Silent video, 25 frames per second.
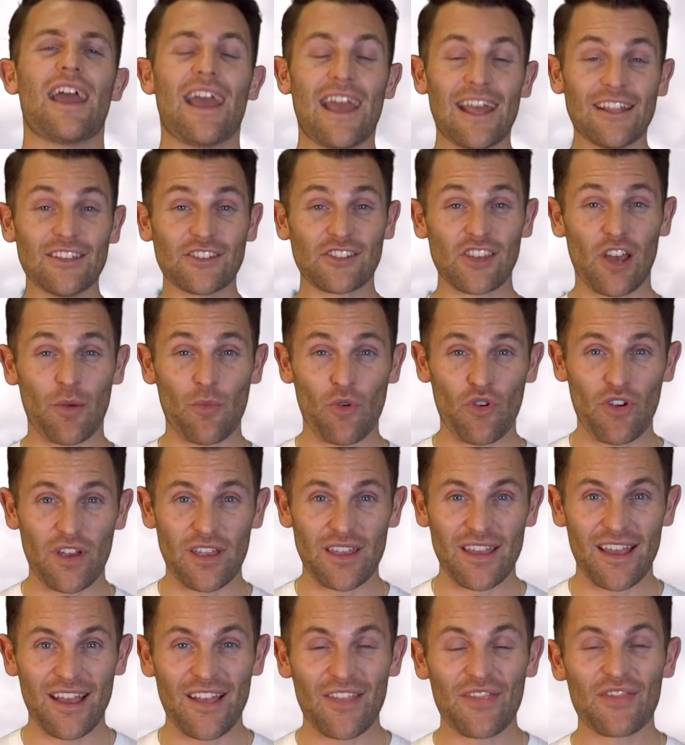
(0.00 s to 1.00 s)
In summary,
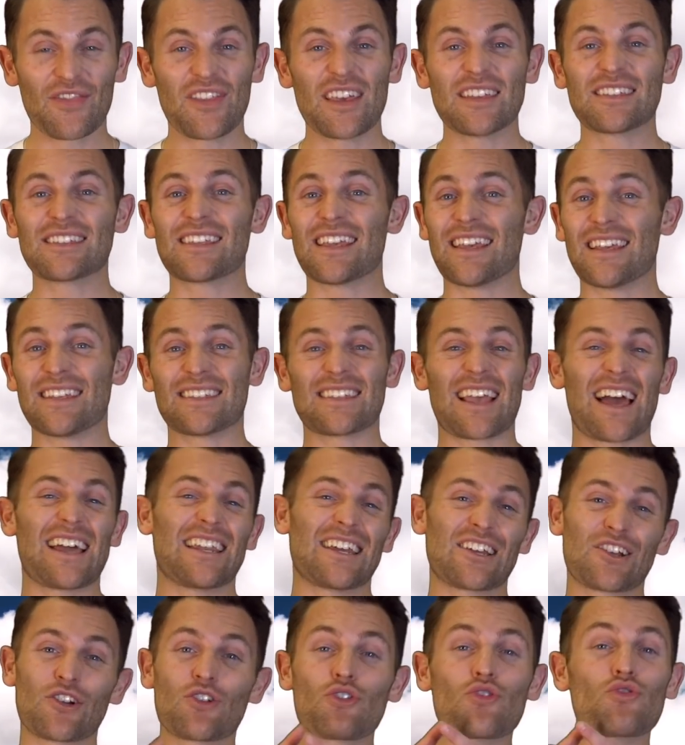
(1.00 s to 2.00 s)
this is an
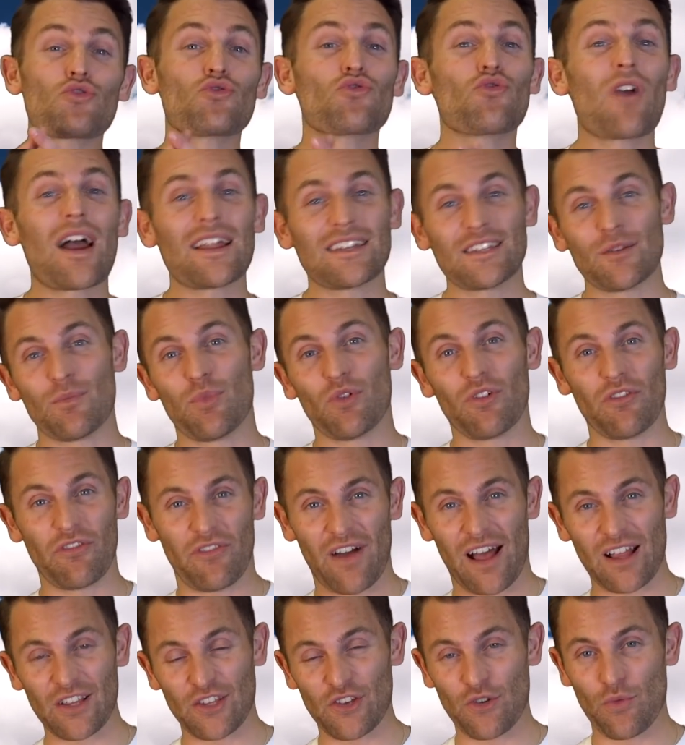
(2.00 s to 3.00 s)
incredible
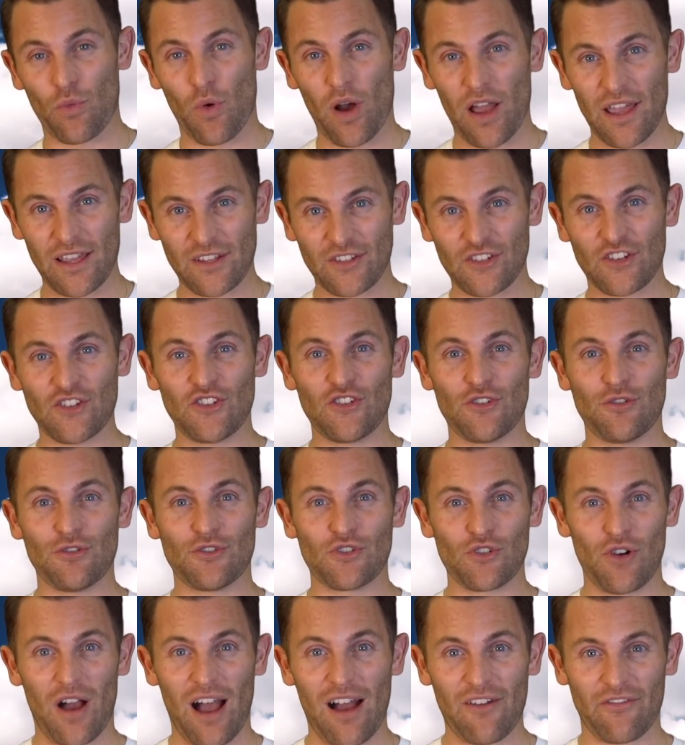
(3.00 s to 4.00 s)
value way to use
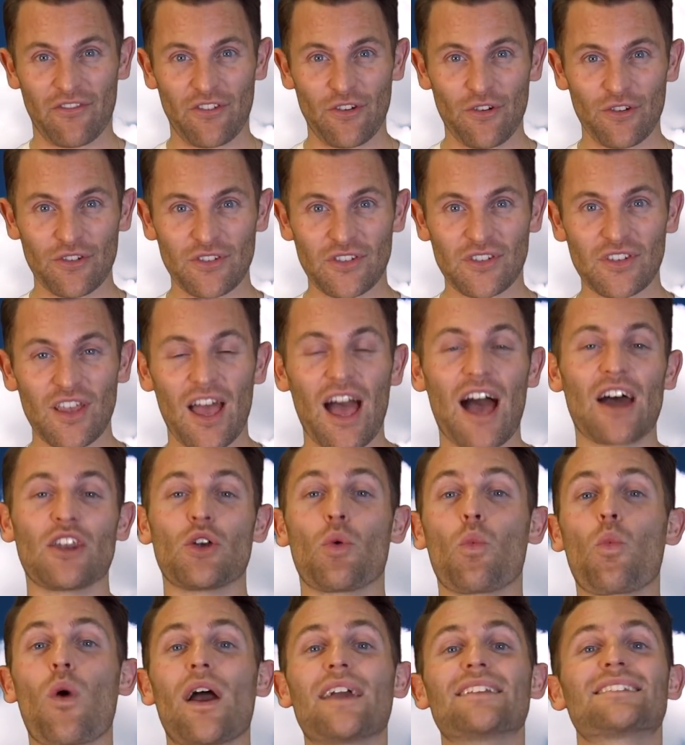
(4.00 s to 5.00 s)
your Avios and a
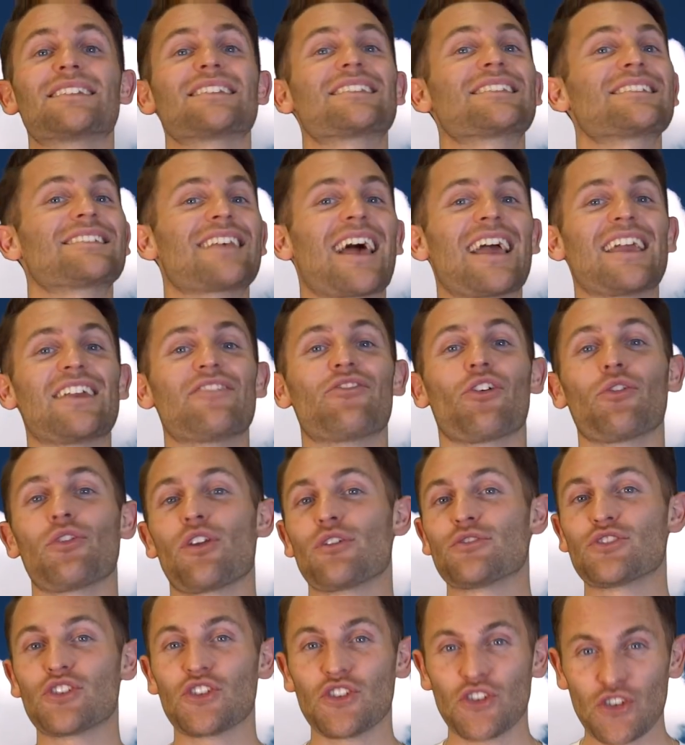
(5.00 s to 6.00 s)
way to save on
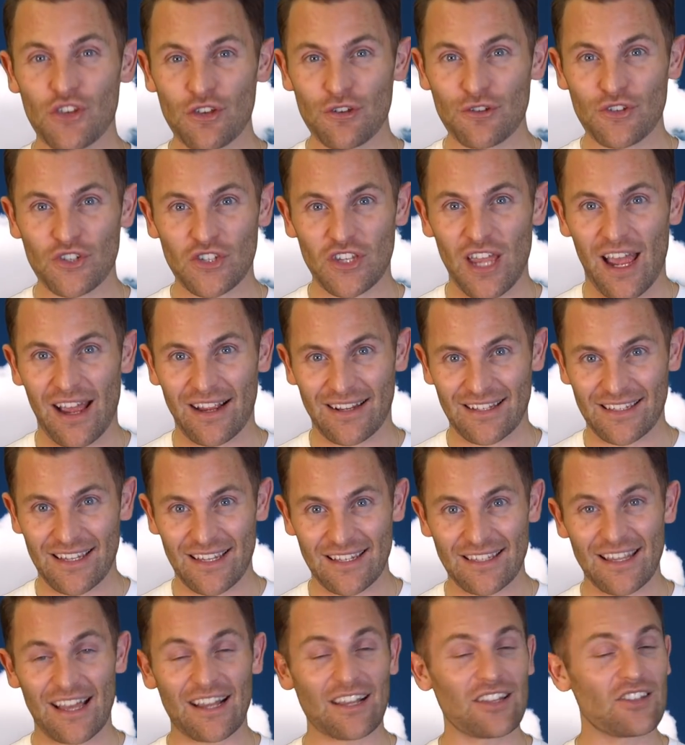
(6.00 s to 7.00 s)
those huge
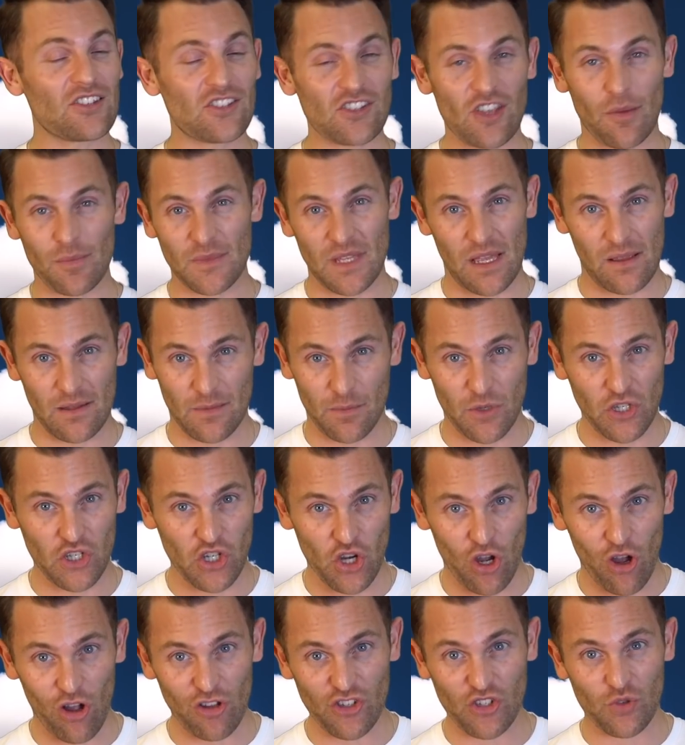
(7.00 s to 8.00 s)
taxes that can sometimes be
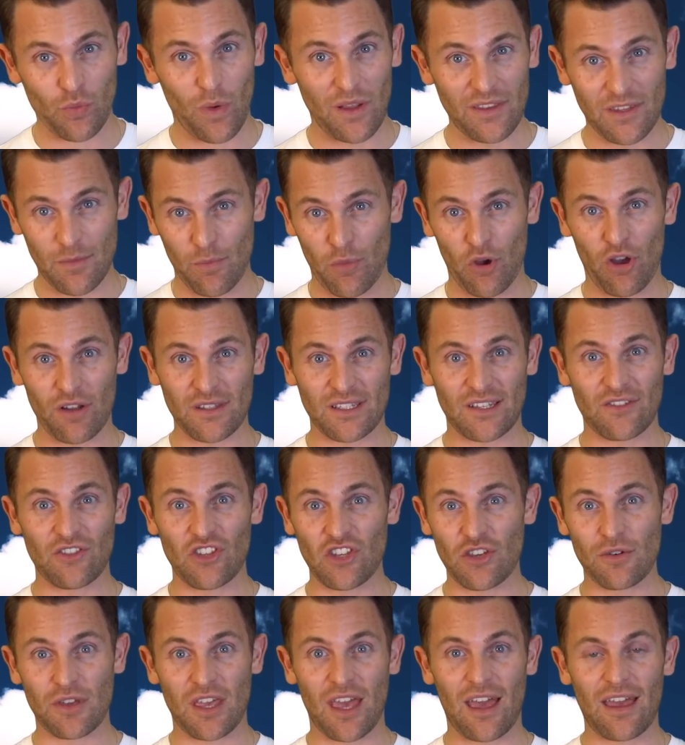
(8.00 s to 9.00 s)
charged when departing
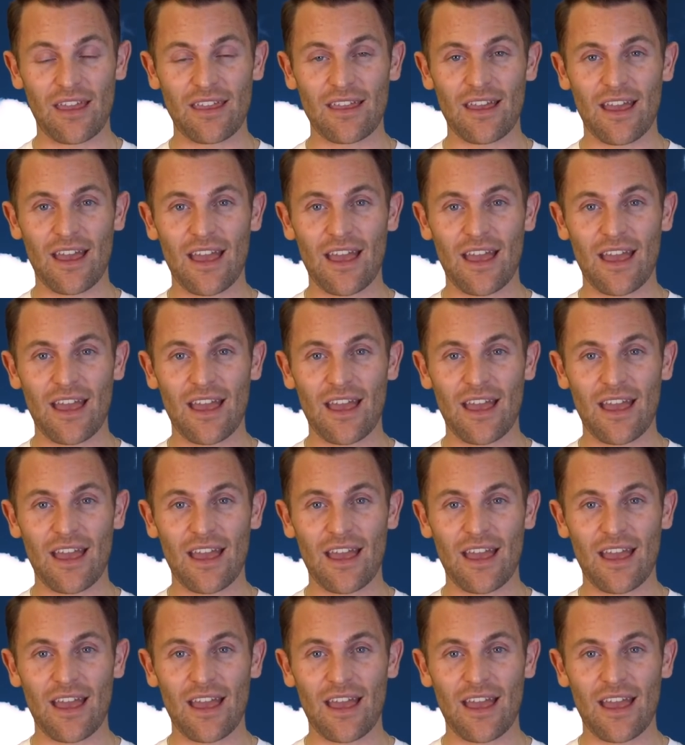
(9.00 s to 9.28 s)
the UK.